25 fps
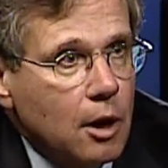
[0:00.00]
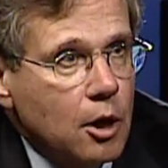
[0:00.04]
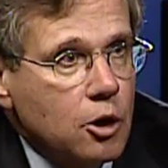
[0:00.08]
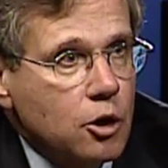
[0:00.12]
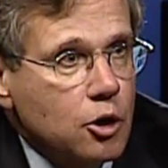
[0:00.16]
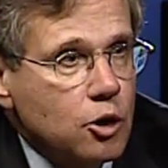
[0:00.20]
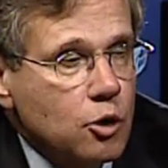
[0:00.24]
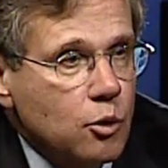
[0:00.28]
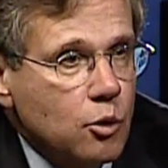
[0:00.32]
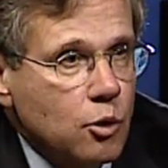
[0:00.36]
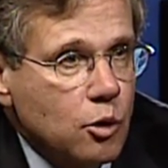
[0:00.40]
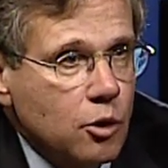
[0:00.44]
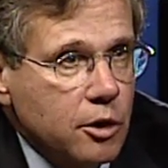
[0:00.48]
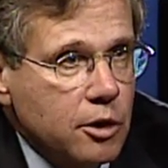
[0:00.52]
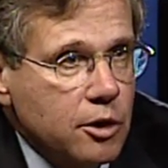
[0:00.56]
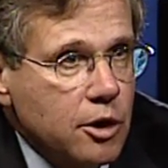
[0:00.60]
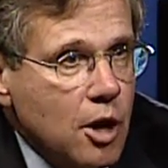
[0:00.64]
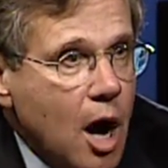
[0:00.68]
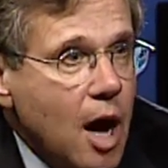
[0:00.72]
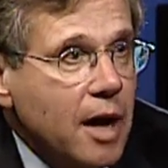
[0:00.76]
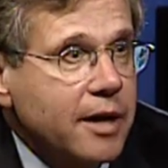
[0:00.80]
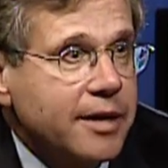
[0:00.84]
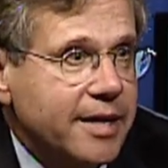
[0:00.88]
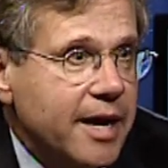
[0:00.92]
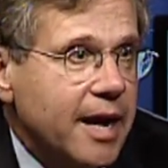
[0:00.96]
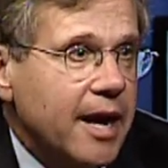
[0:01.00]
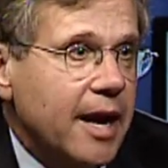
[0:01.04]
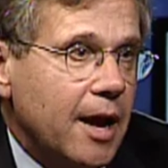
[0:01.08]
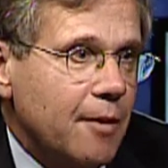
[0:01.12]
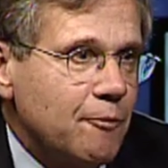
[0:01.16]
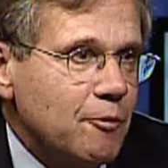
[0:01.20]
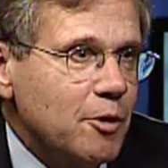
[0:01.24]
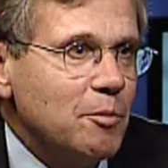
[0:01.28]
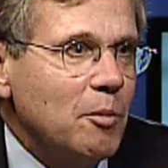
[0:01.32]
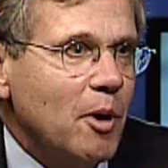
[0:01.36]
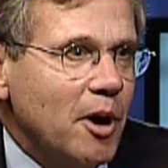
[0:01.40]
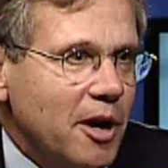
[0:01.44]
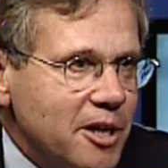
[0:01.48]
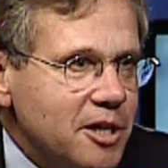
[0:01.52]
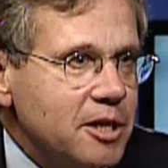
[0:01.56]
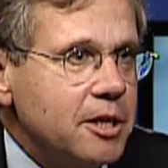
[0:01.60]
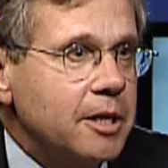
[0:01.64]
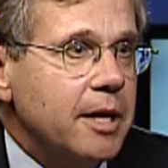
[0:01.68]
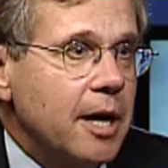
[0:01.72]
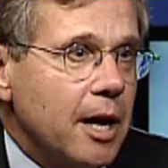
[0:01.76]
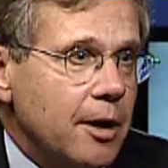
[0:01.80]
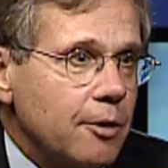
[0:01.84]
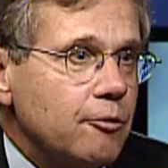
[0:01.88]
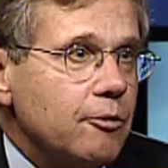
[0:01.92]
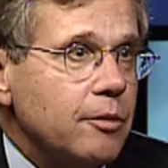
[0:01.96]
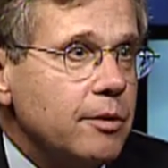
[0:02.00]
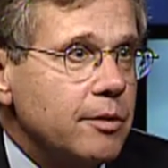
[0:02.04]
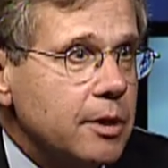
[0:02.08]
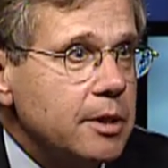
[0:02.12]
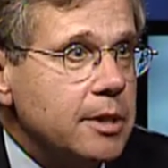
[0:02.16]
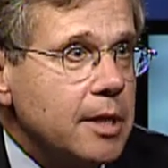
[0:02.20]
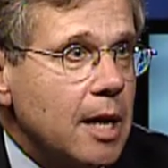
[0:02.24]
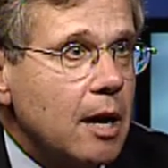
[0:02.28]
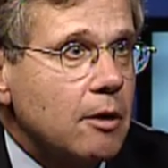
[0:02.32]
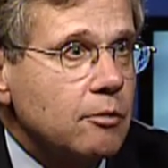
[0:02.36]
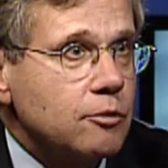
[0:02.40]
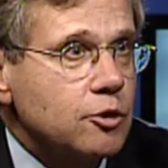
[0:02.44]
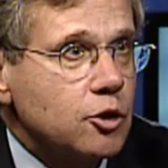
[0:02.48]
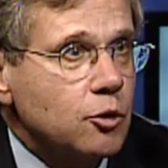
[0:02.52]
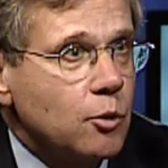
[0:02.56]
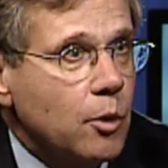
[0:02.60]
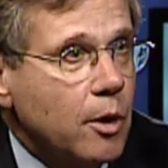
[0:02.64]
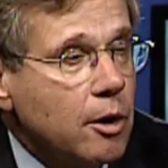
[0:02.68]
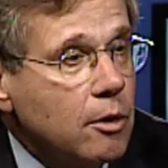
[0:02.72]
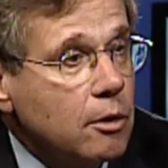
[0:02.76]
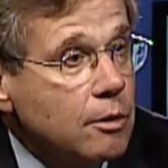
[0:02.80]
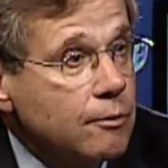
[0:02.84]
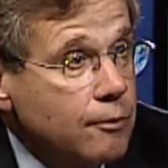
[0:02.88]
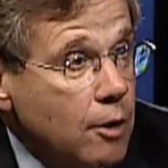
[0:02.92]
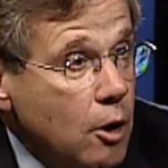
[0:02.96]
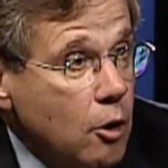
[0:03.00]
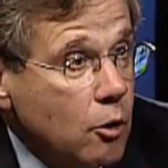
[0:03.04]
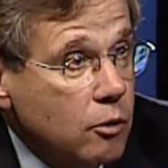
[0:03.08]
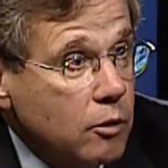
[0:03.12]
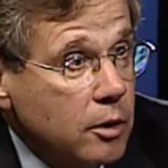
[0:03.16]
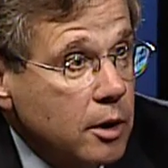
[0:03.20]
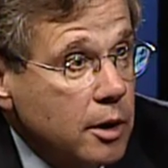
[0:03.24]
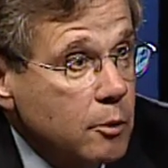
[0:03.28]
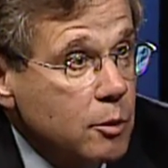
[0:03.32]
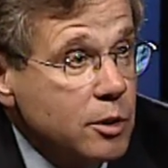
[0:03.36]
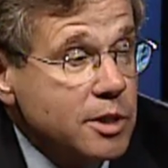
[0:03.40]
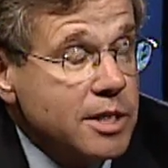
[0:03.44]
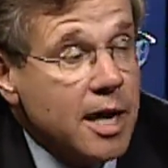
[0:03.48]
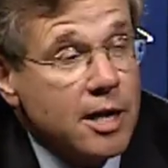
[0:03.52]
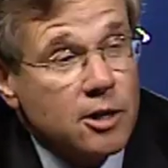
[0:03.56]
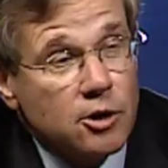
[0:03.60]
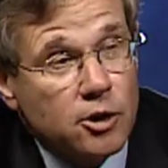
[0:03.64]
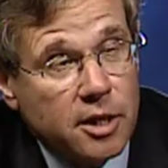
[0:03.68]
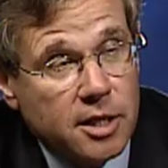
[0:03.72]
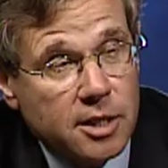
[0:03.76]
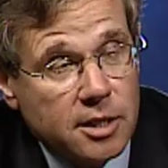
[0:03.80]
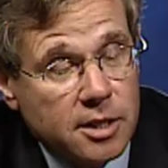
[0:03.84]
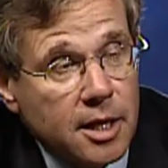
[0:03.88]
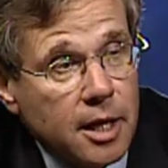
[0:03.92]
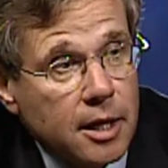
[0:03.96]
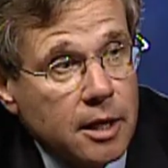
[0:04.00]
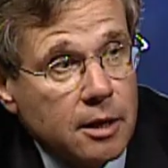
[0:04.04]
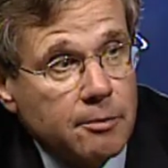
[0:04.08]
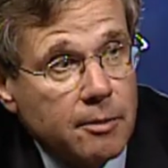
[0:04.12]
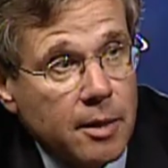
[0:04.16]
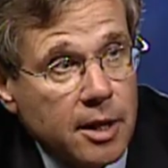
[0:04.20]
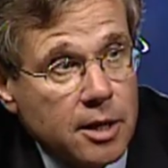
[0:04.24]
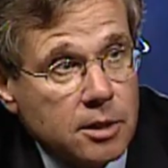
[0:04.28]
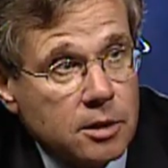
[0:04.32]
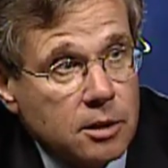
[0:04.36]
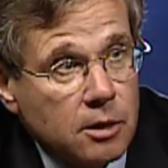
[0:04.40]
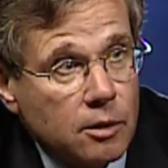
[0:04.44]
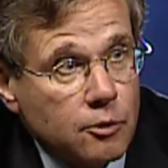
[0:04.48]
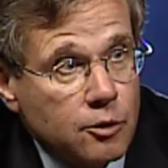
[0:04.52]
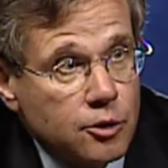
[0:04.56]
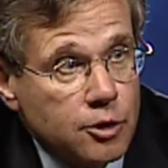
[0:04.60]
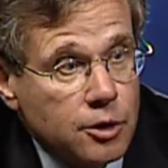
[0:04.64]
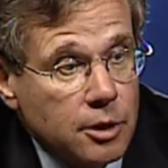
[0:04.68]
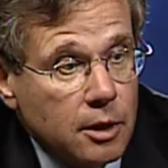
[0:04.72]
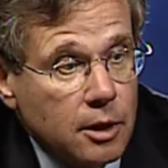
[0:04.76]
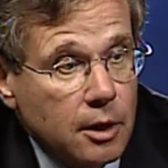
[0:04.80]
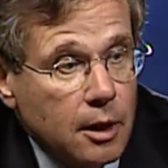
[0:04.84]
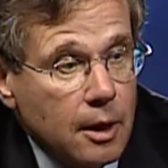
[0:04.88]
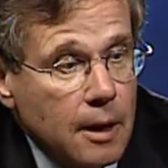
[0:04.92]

you could not get everybody together in the town square to vote. It was actually a second best solution.